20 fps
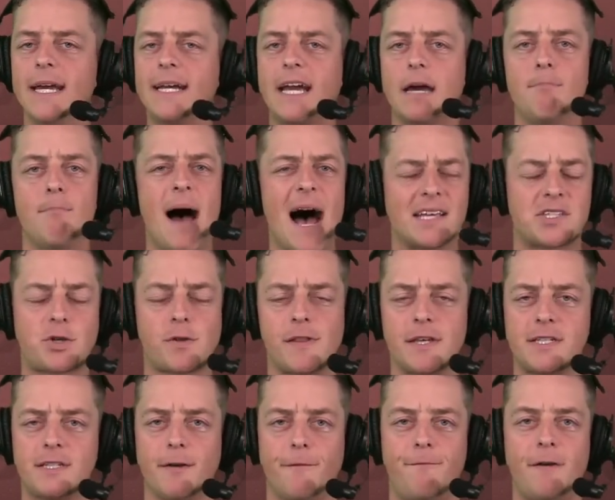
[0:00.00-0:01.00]
can master
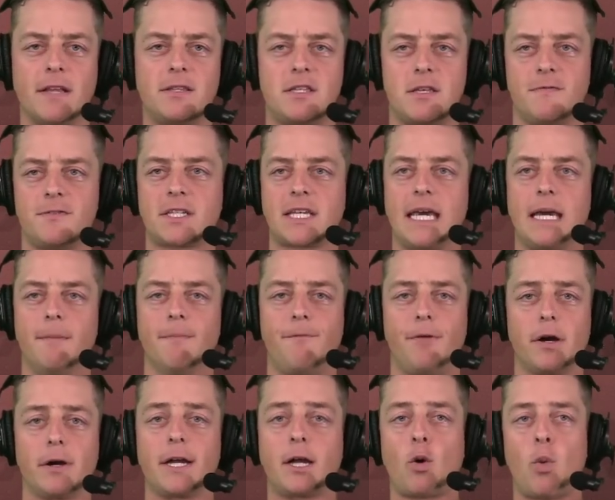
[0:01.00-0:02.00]
this defensive scheme
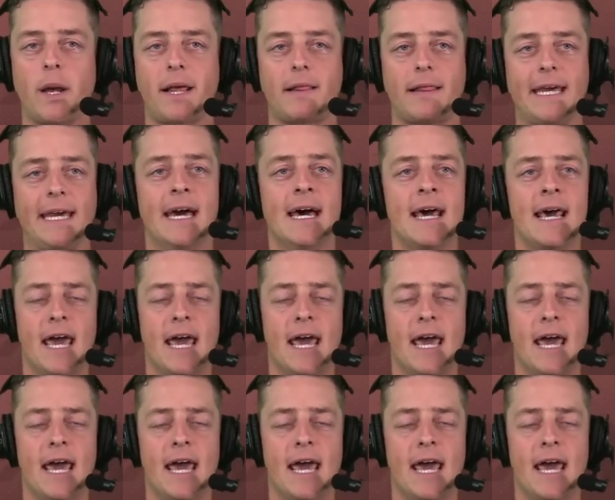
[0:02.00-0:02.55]
very quickly